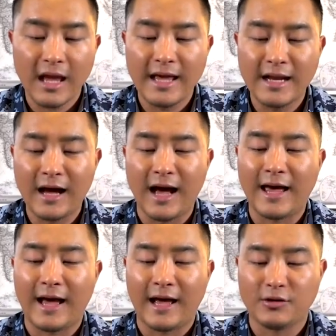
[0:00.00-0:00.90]
and uh,
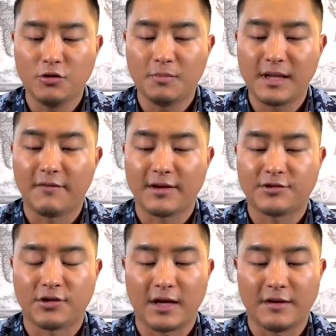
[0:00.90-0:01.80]
I, I do believe I
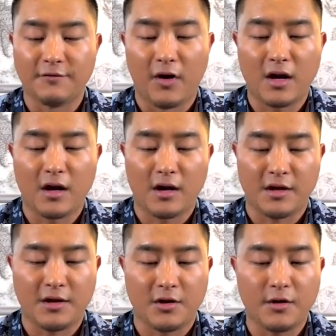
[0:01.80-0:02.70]
saw Ivana
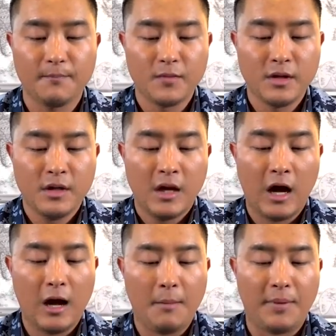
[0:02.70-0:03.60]
here,
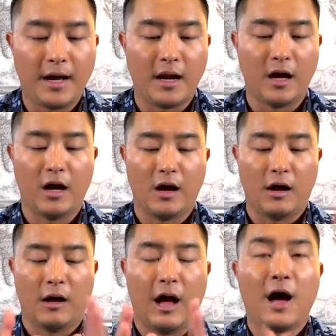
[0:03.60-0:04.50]
uh, but uh,
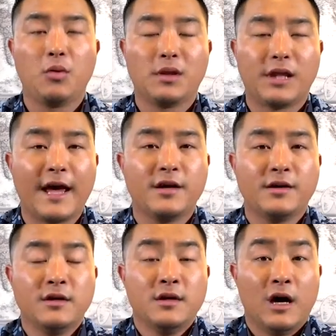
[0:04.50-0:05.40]
I would like
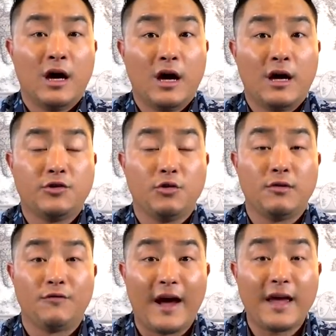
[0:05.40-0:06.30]
uh, to
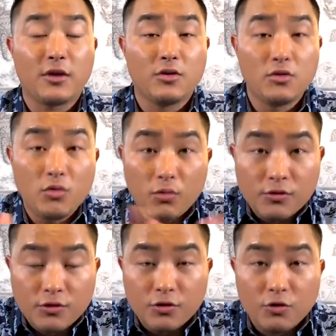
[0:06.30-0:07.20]
invite you
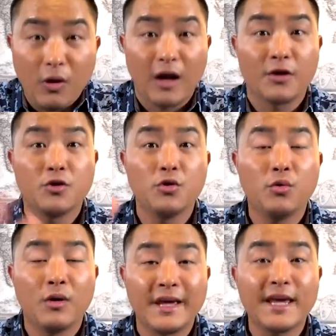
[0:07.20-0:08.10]
to our
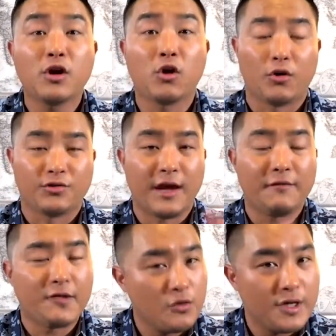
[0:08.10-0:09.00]
new e-course. I
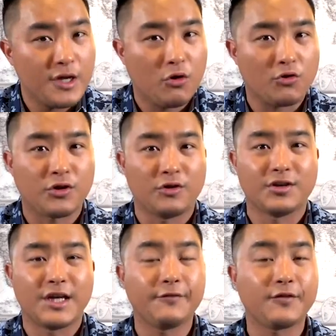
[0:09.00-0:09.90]
have a new e-course called
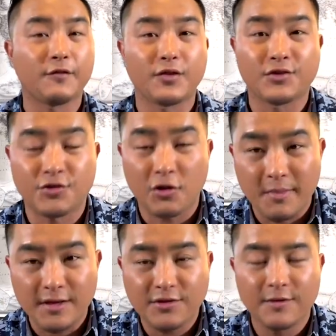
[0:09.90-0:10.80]
The Gift of
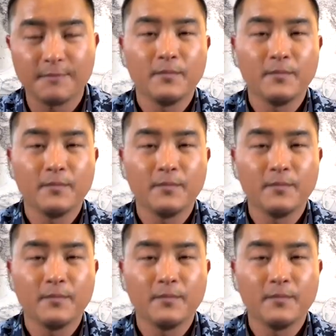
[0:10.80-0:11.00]
Discernment